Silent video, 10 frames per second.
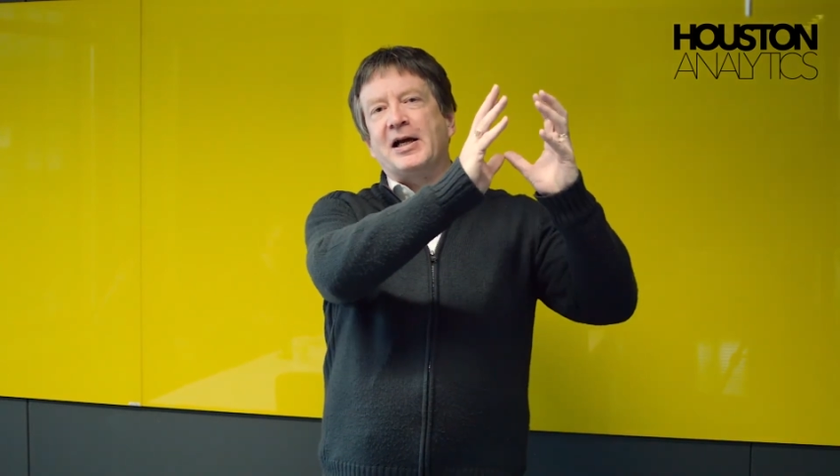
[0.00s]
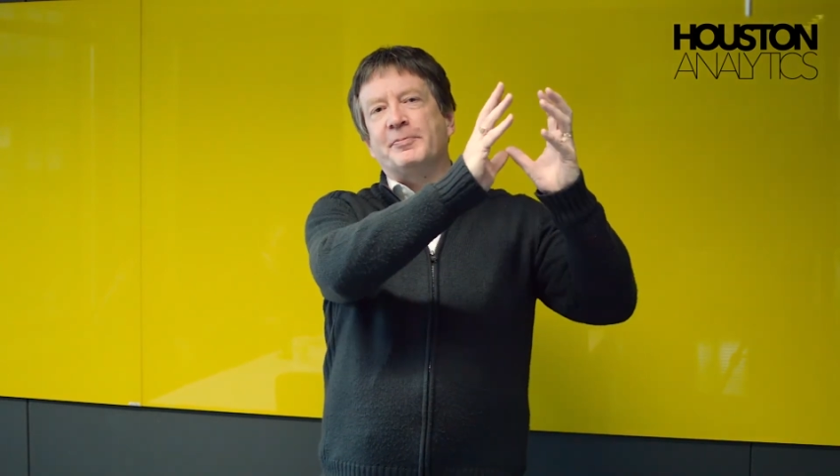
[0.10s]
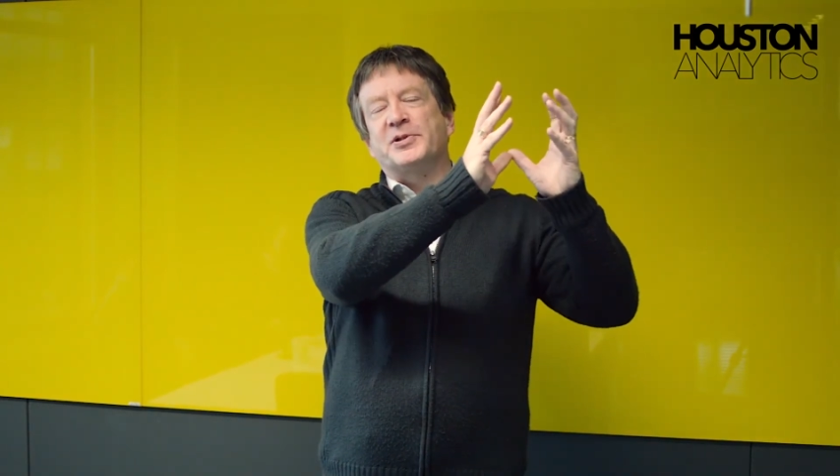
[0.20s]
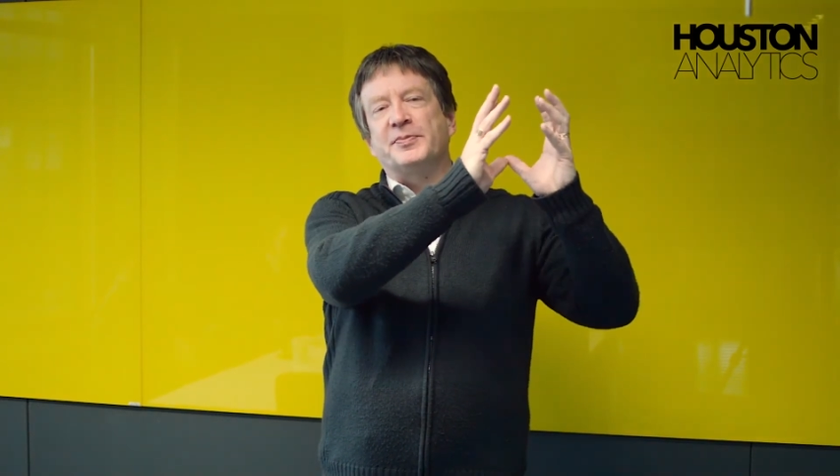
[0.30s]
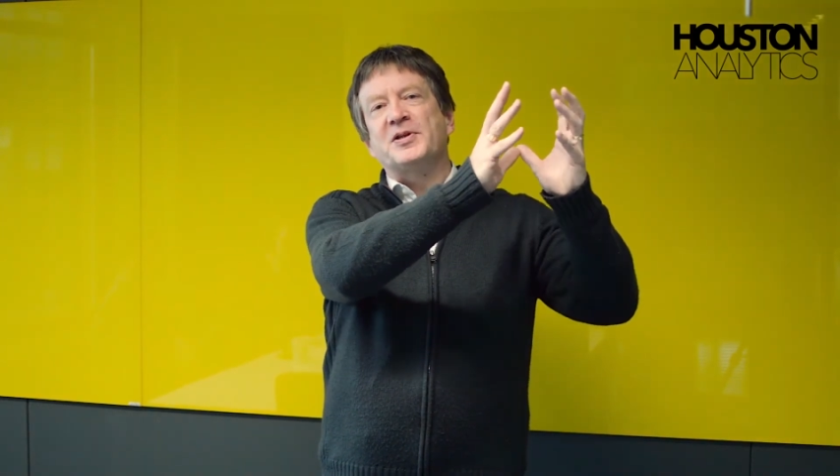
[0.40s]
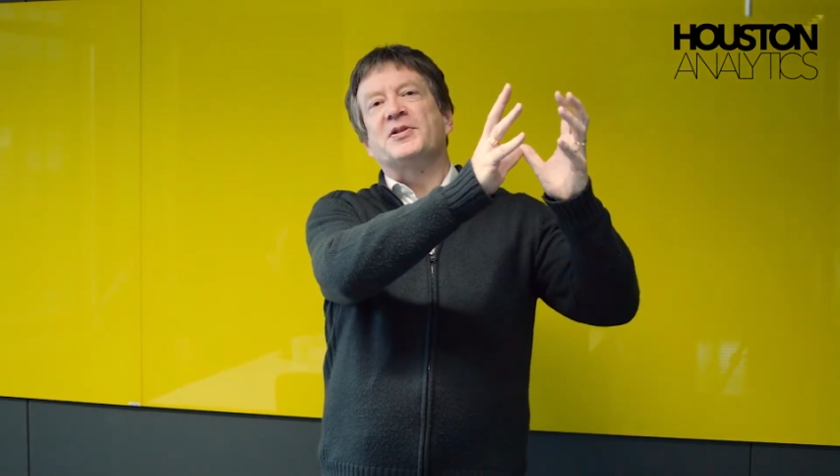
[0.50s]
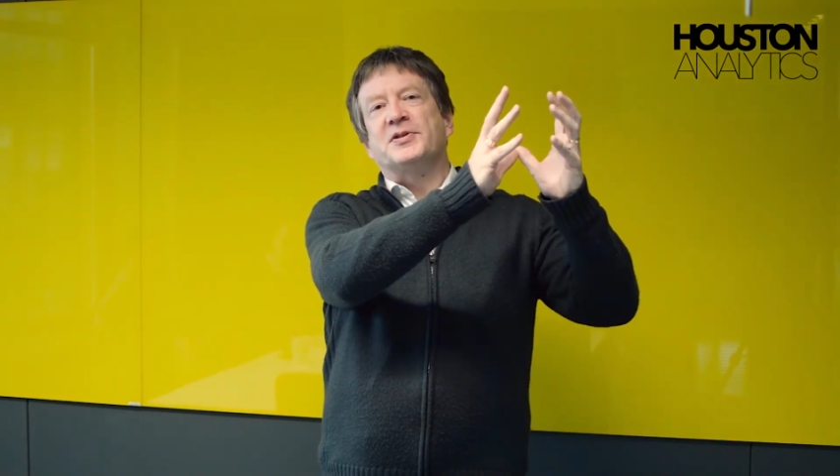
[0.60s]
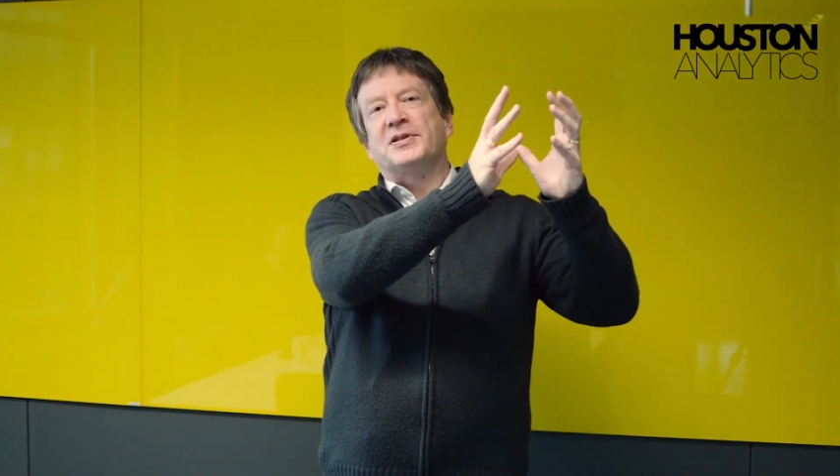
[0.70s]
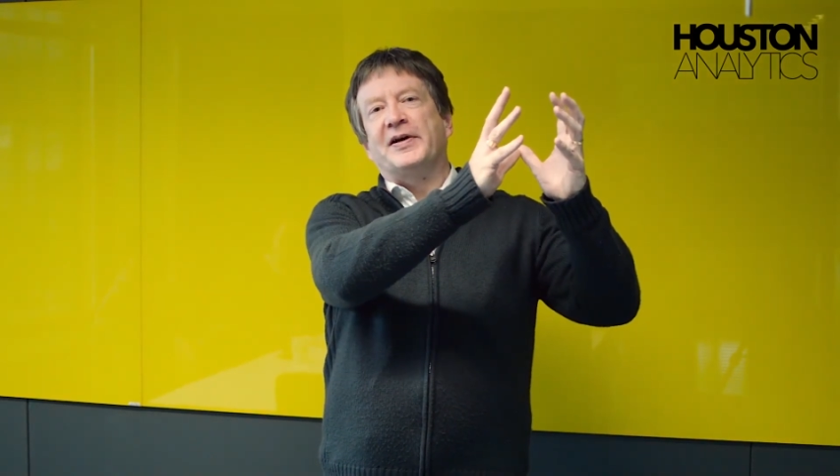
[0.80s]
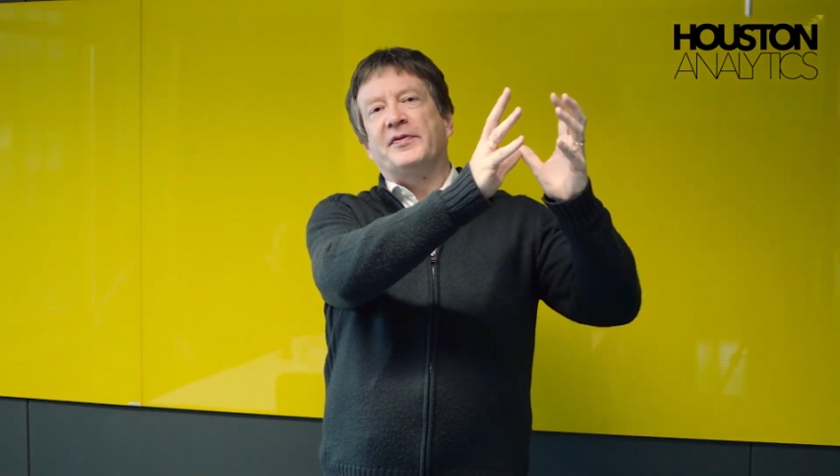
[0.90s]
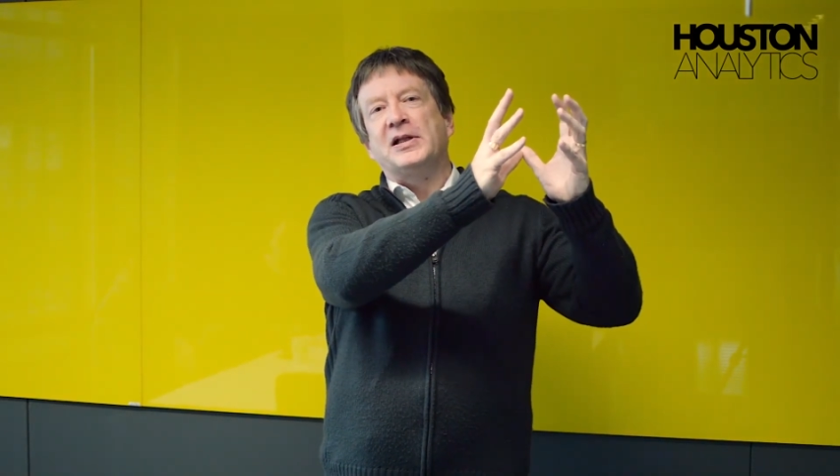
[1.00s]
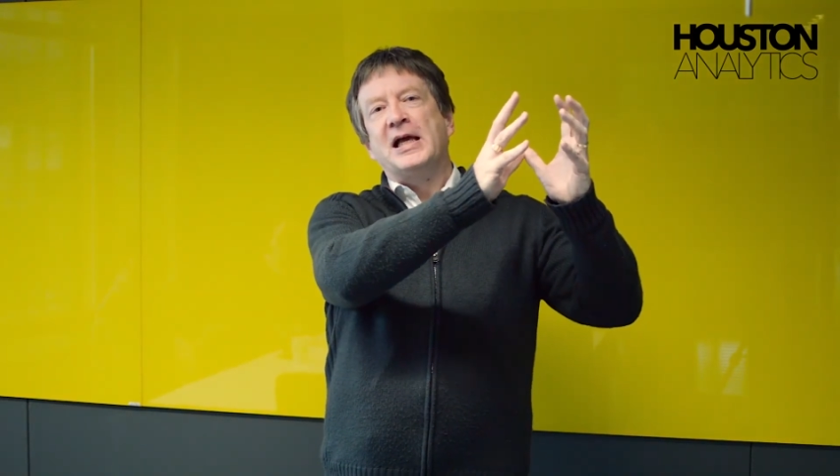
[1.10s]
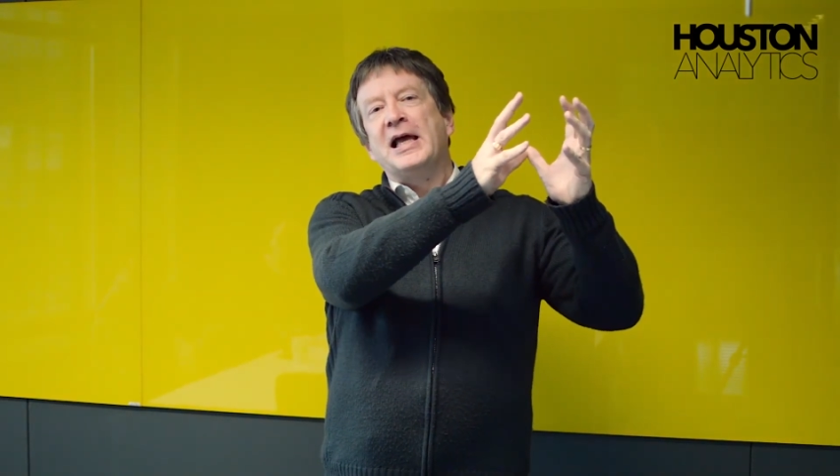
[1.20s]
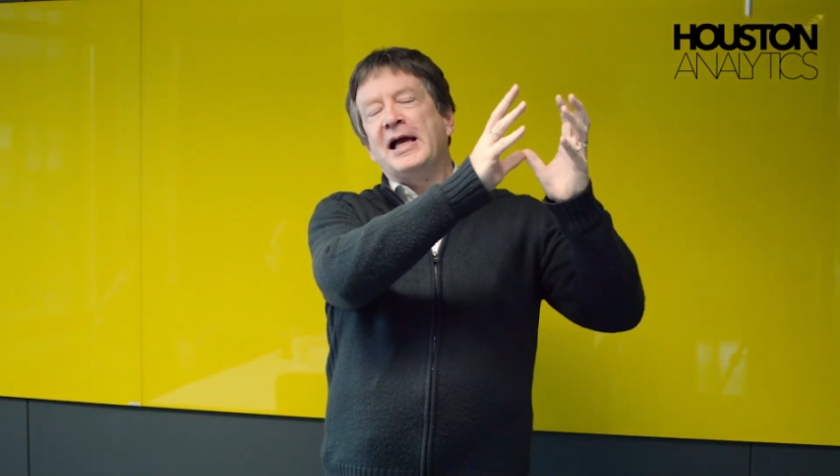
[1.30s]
up to the business level